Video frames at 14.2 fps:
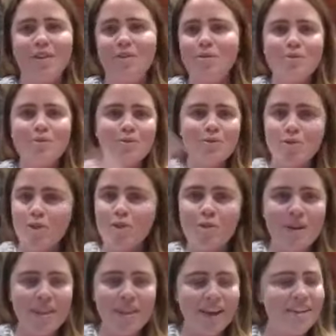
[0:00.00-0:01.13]
they will draw
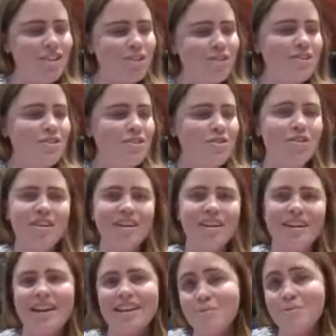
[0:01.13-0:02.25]
what they choose to draw and
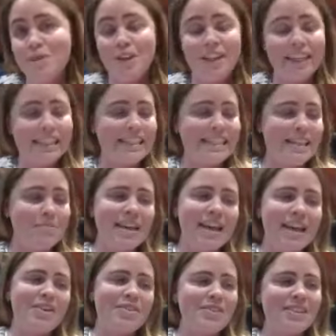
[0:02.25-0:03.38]
it ends up turning into something
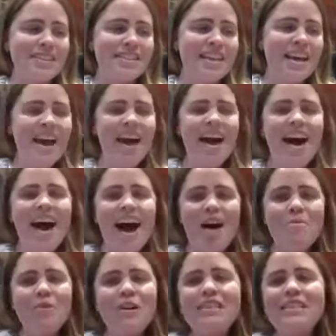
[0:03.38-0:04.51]
else.
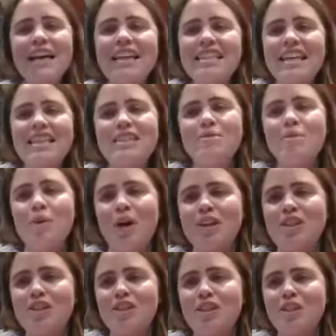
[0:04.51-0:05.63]
We're starting to get some
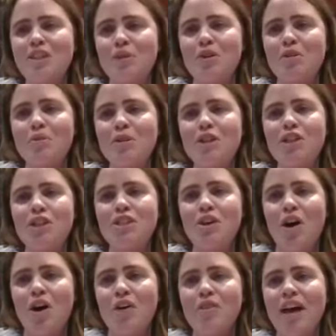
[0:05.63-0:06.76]
questions through, but just
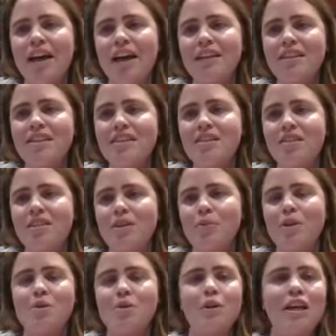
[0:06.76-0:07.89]
on that, considering
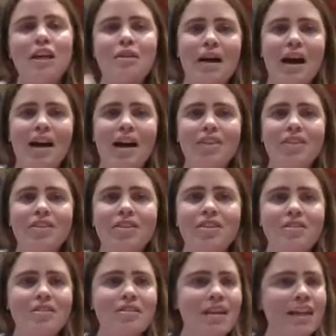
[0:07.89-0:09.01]
we're talking about
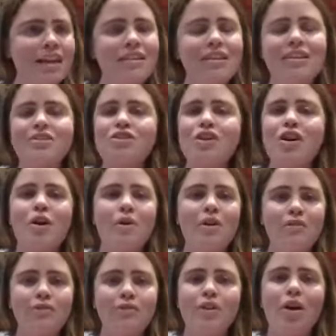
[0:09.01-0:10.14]
this letting things go
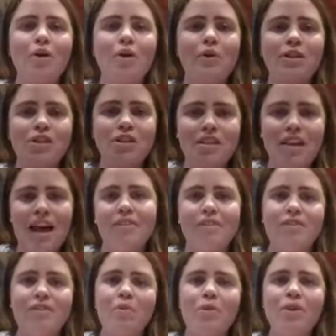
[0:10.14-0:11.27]
and flow and just having
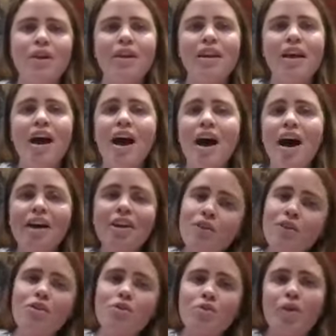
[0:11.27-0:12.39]
fun with it, are
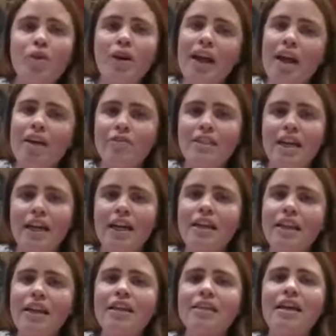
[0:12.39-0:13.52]
you drawing every day?
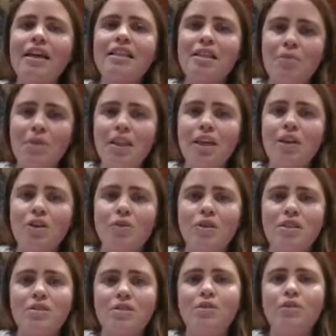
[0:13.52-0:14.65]
Like, is that something that you are
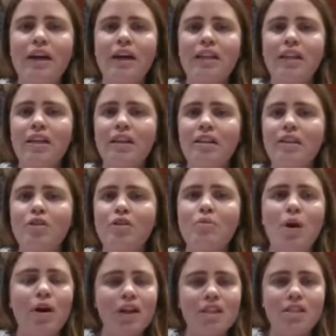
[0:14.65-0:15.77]
still finding little
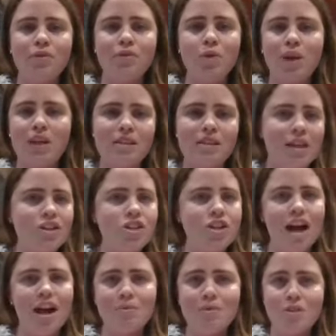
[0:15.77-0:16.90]
pockets of quick sketch
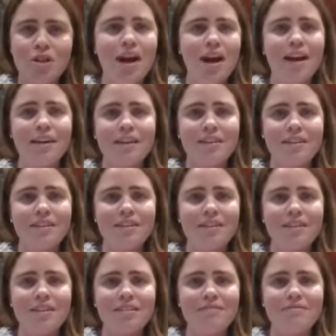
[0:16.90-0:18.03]
time to try and
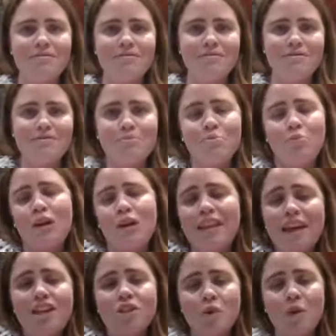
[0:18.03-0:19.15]
bring
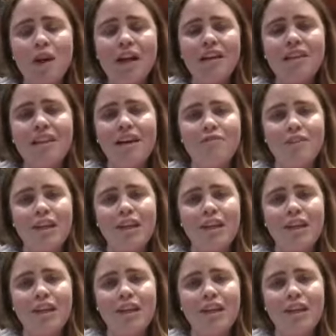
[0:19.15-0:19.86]
that joy and that